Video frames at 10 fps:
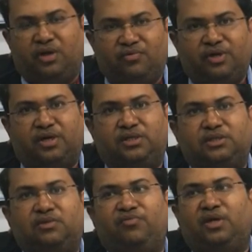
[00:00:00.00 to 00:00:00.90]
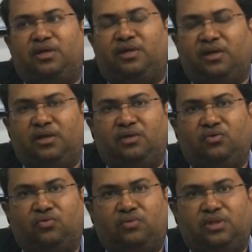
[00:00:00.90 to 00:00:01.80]
whatever transaction we are entering
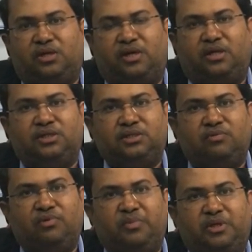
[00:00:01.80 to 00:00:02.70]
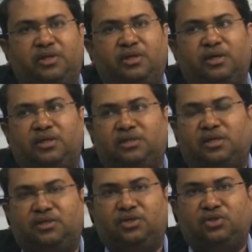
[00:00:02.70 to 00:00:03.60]
into, that transaction will be treated as a
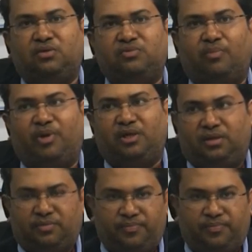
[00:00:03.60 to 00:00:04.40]
transaction of supply.